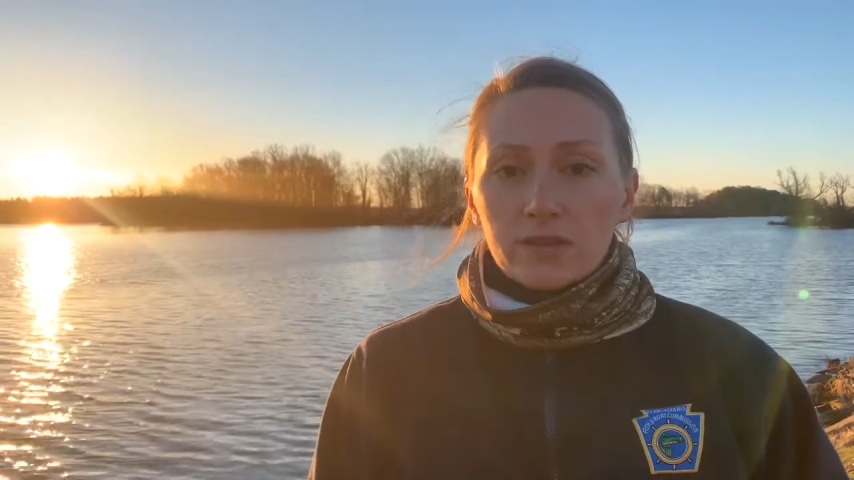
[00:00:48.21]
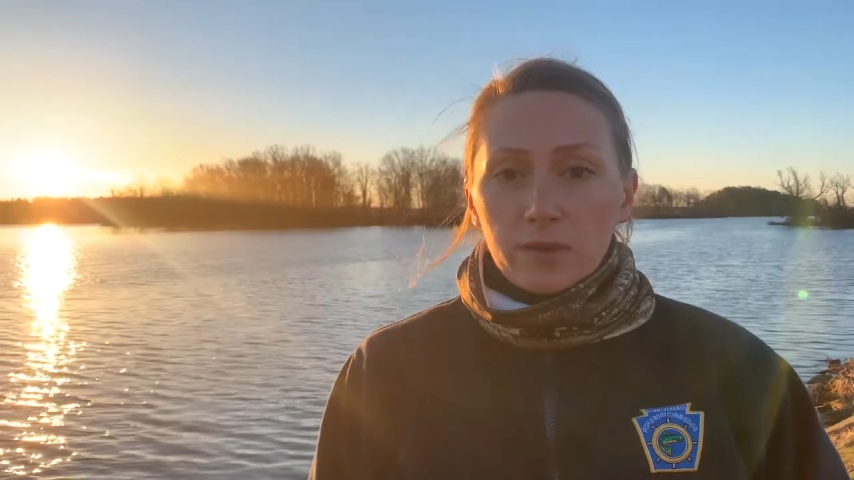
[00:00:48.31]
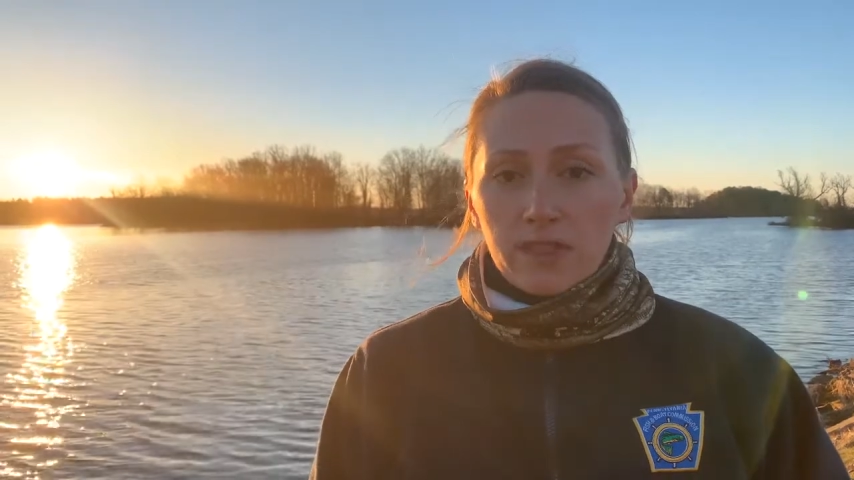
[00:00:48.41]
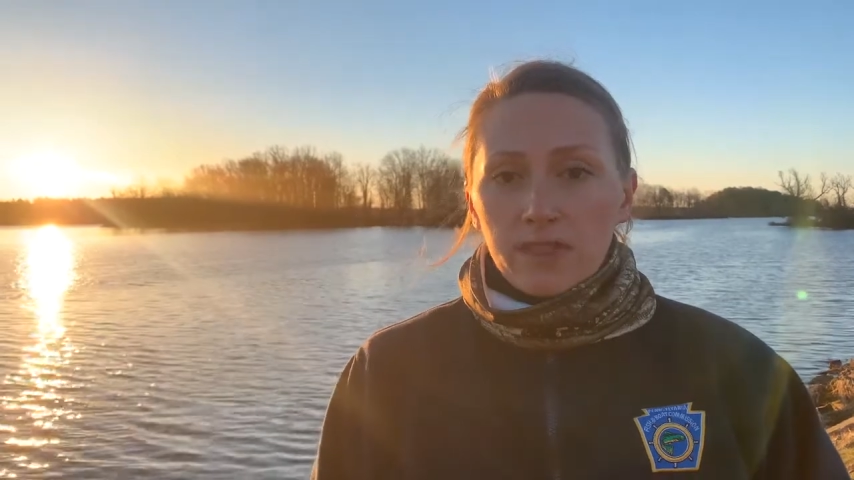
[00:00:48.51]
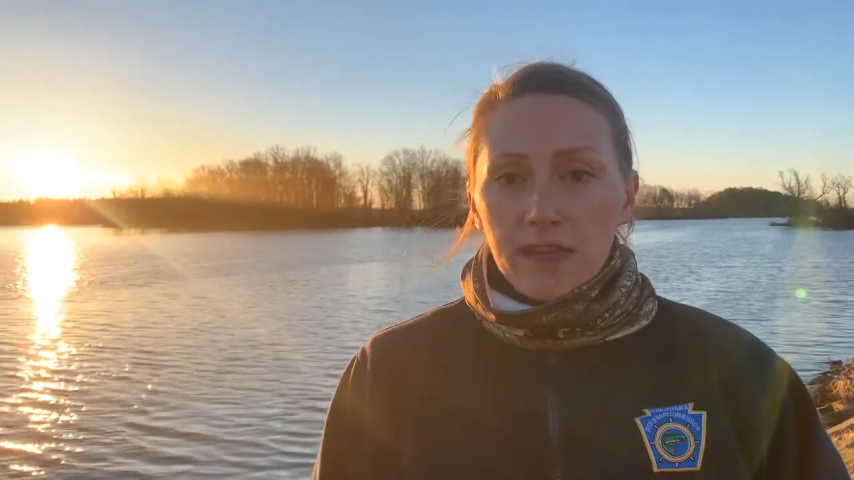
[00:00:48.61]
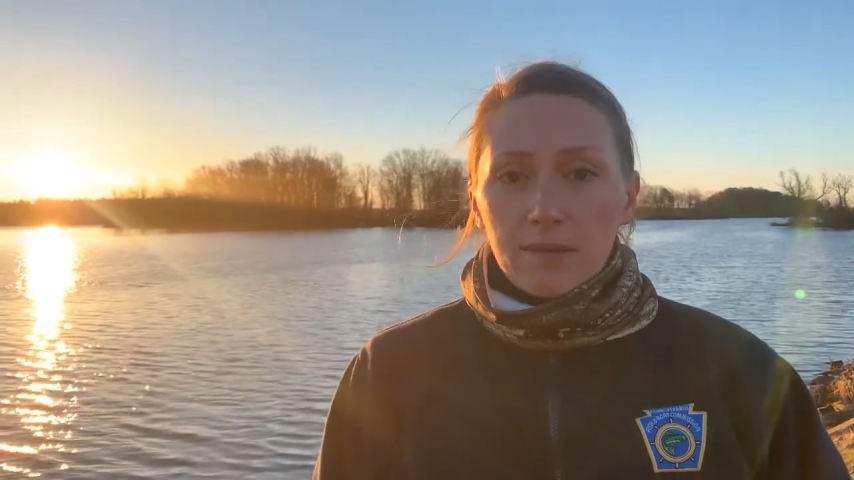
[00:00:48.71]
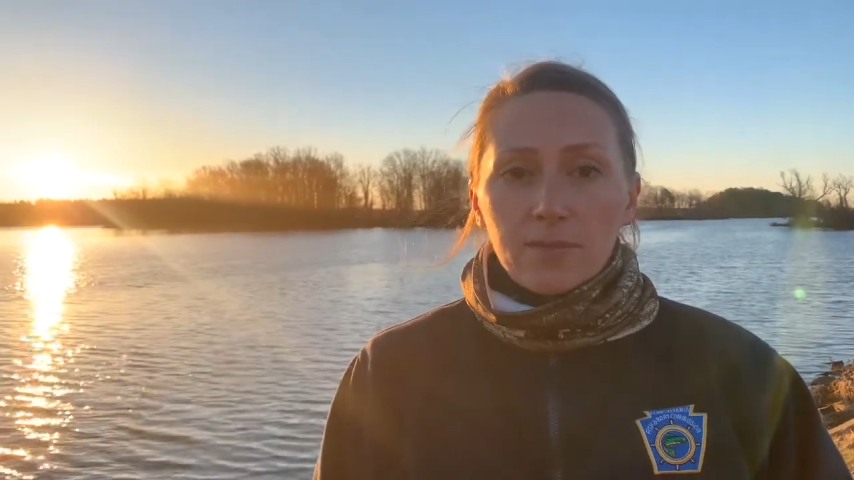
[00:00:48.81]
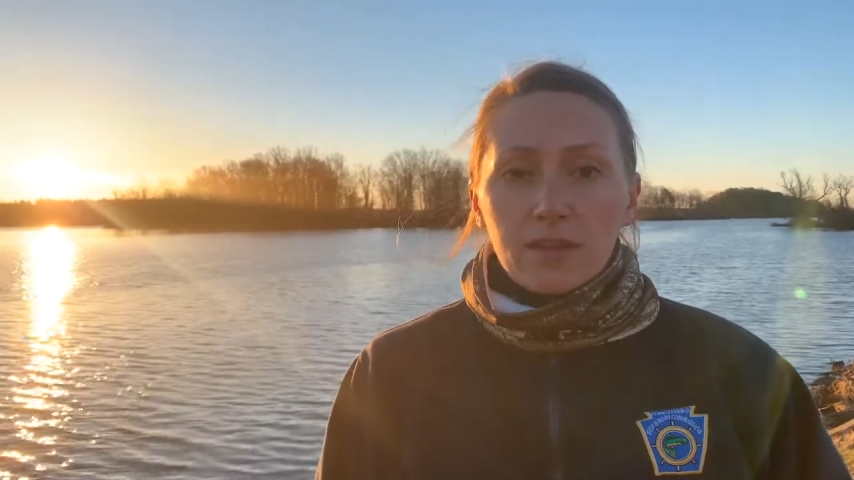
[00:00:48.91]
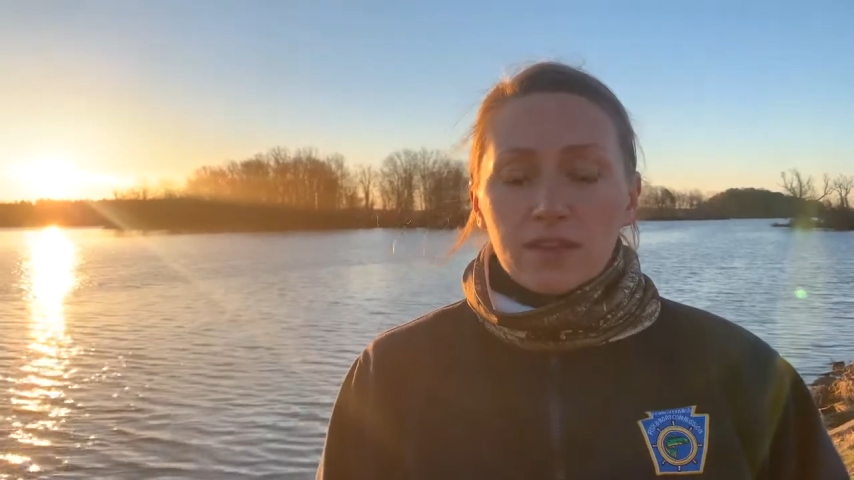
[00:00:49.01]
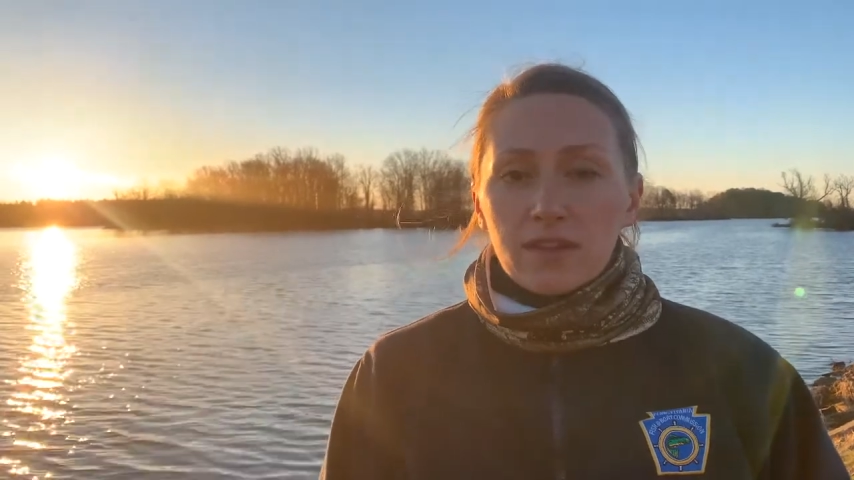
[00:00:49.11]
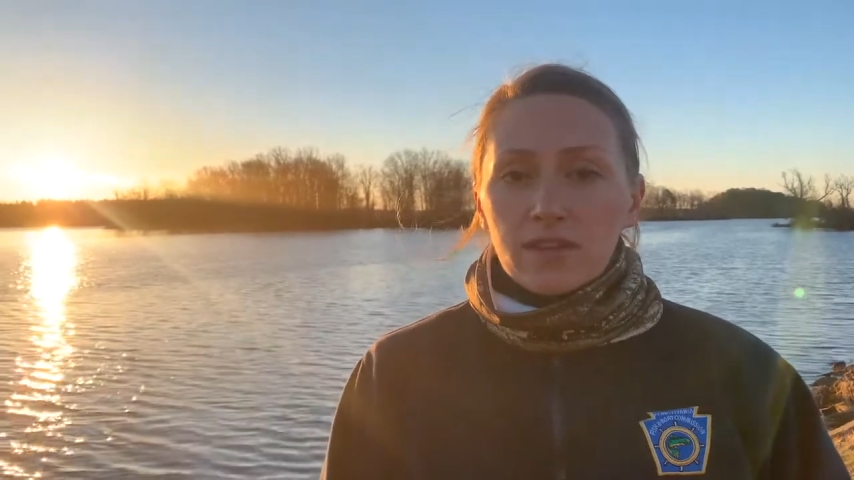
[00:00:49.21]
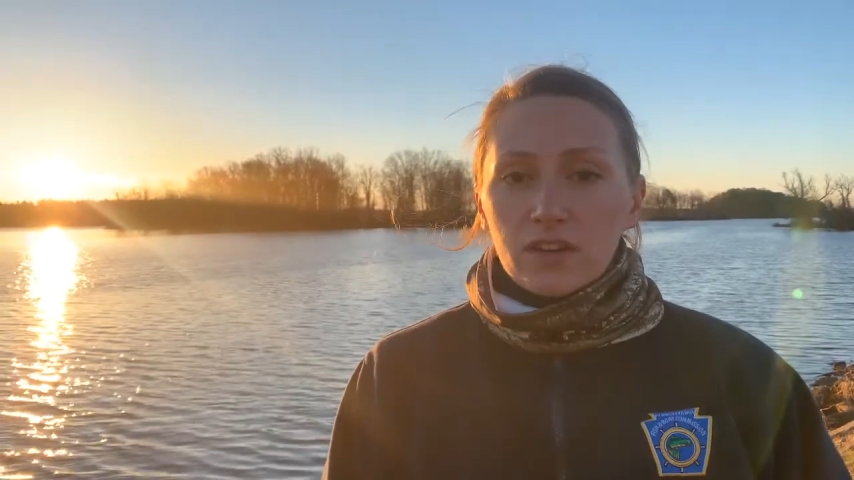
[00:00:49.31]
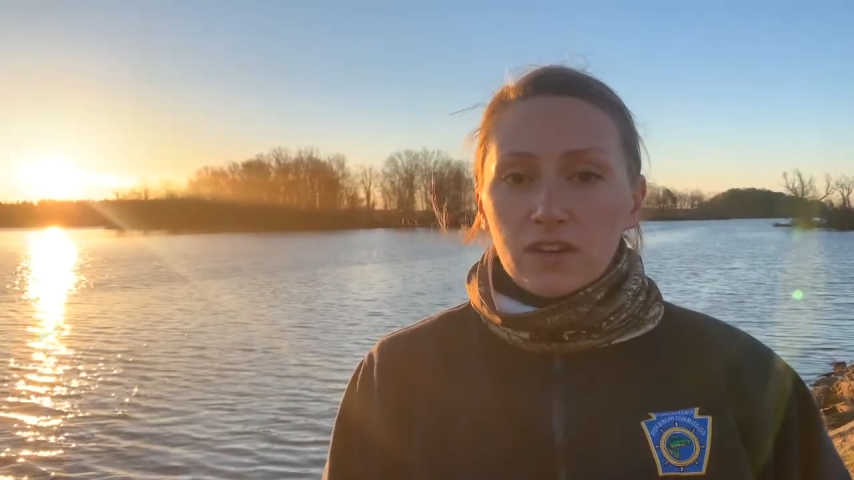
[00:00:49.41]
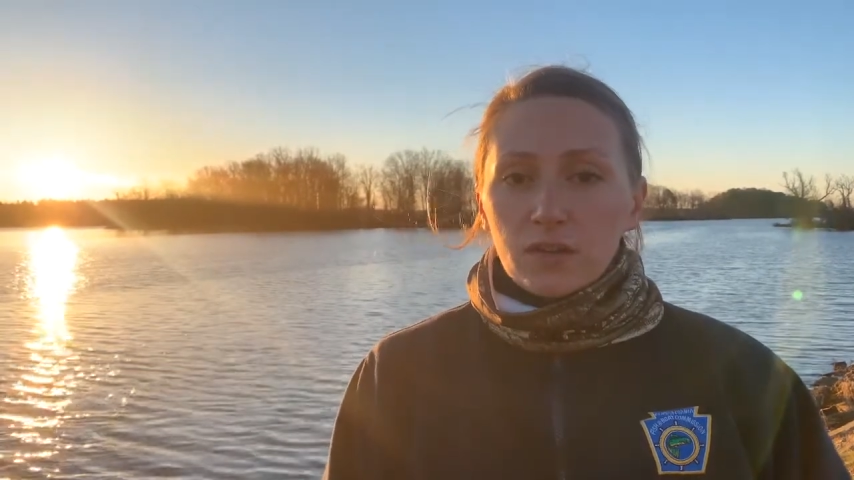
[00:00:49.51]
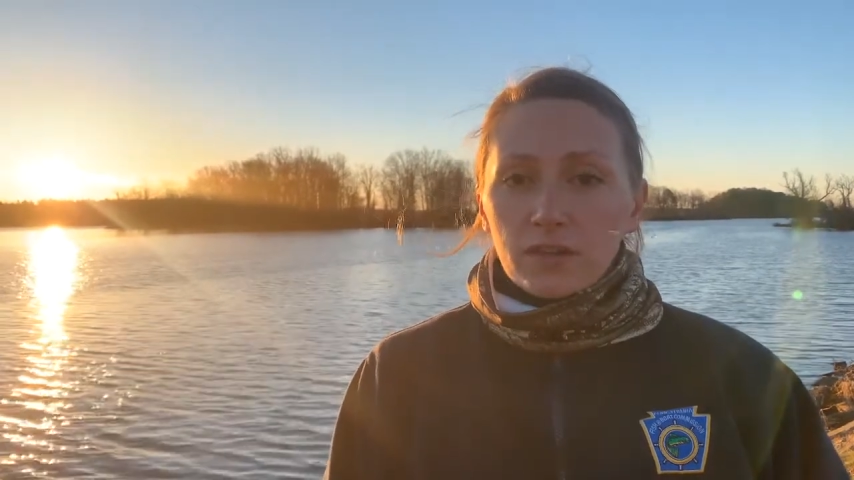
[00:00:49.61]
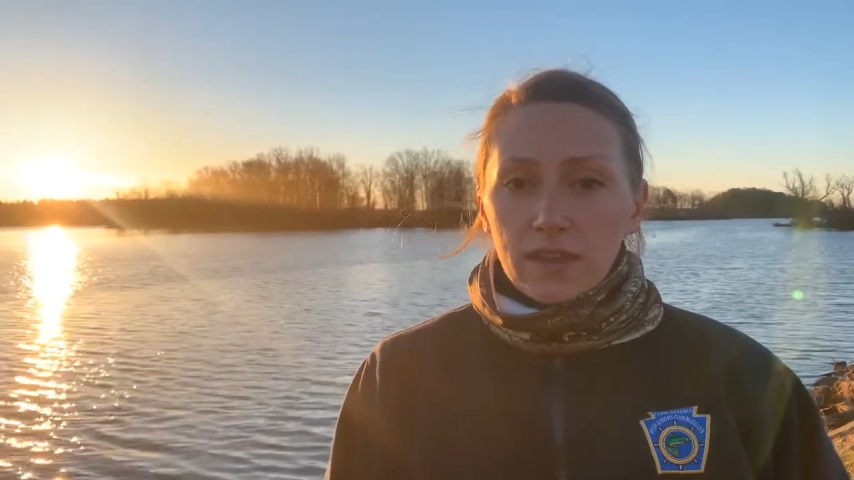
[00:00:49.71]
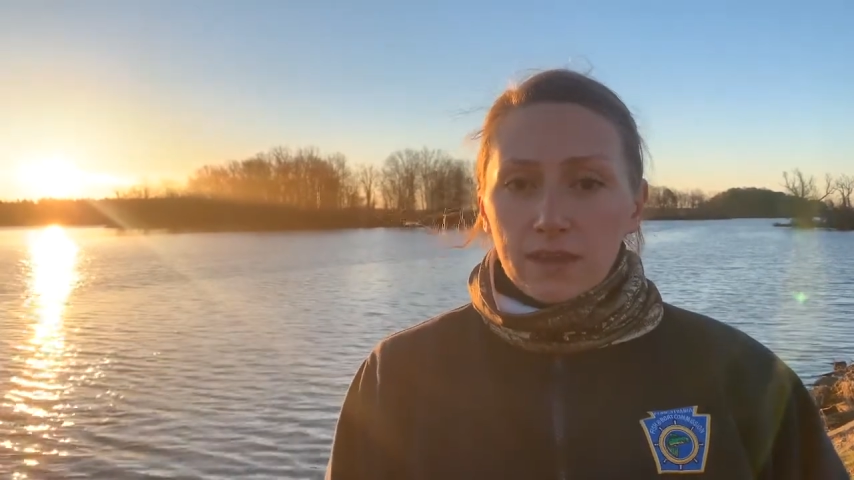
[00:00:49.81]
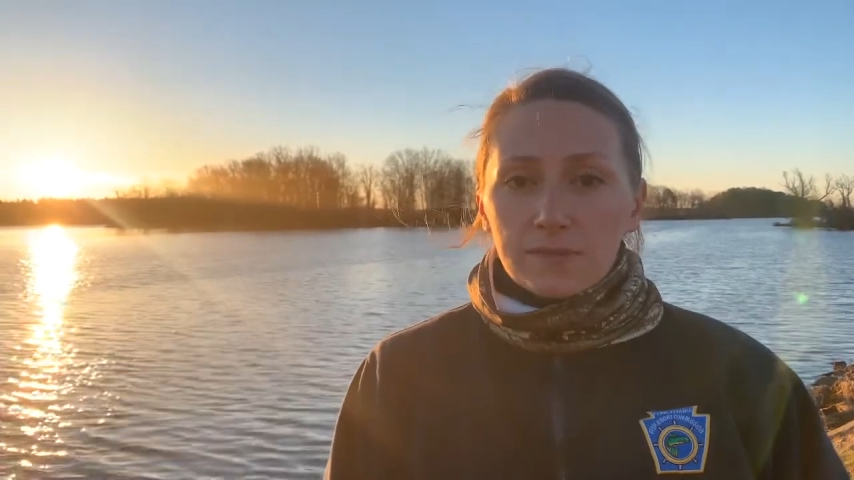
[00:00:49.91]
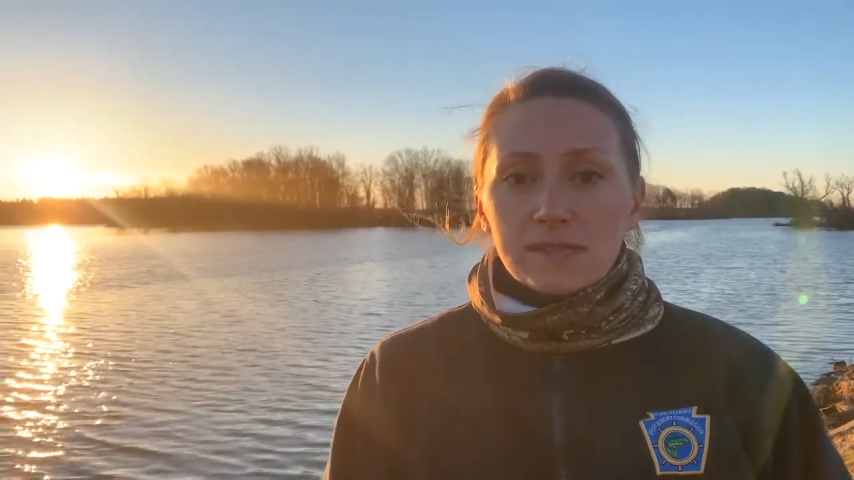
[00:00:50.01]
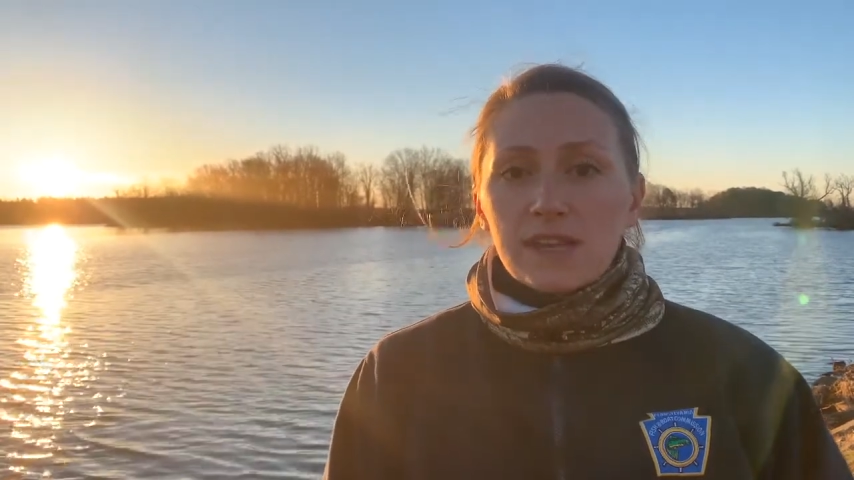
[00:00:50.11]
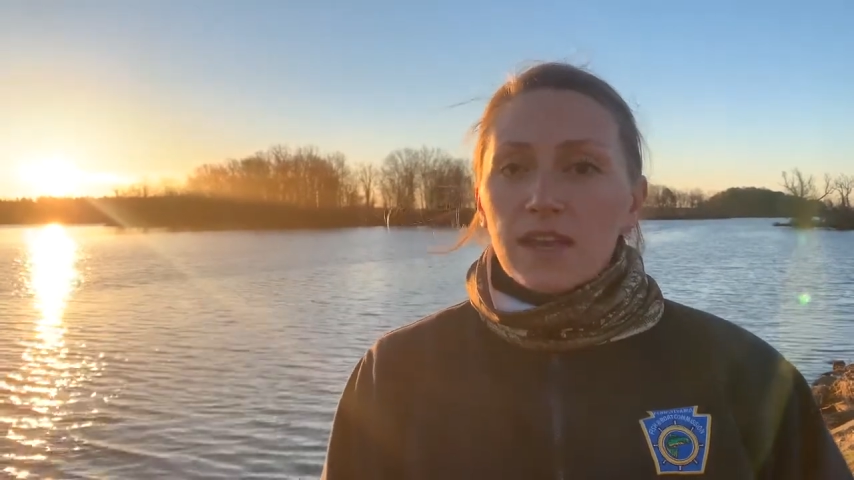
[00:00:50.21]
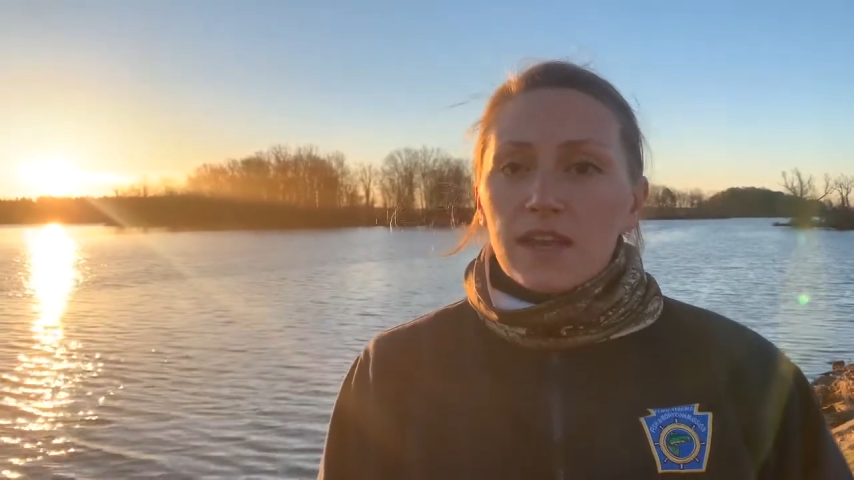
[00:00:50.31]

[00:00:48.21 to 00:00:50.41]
with them with different youth camps,